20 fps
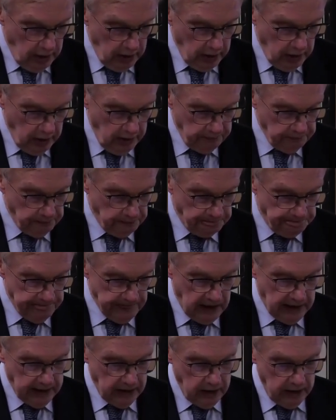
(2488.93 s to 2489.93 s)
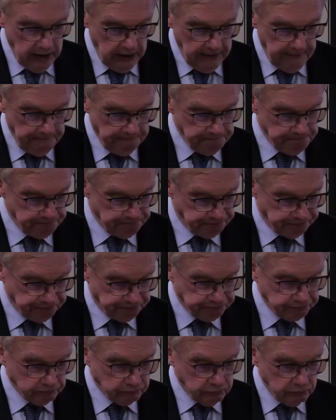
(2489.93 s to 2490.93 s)
Um, and um,
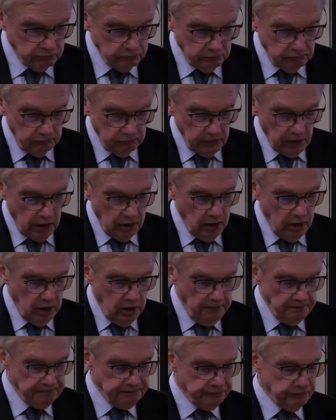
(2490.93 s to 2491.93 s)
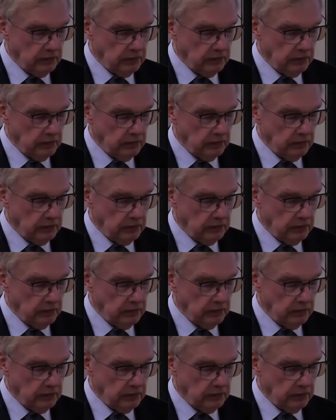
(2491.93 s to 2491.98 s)
uh,